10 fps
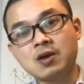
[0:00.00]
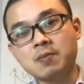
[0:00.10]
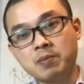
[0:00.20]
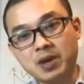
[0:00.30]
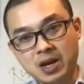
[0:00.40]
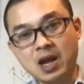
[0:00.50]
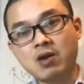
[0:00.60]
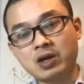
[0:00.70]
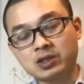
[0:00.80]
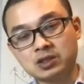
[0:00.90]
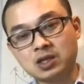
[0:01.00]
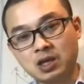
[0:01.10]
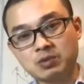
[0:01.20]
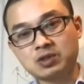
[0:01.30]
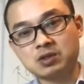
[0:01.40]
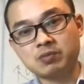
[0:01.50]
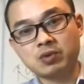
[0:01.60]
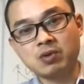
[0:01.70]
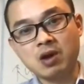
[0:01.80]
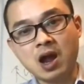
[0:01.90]
But now I just keep it
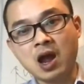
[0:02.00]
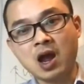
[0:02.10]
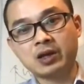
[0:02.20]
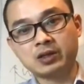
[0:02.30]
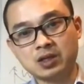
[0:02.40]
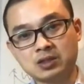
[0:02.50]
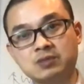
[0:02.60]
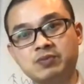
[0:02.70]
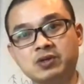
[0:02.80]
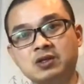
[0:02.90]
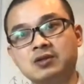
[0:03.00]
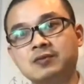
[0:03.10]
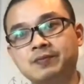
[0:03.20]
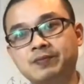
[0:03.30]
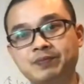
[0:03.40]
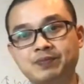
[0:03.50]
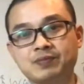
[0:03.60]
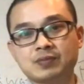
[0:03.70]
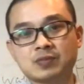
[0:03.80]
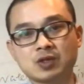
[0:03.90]
simple, heart and spleen,
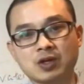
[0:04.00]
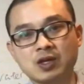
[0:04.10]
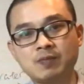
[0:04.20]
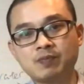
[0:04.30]
okay?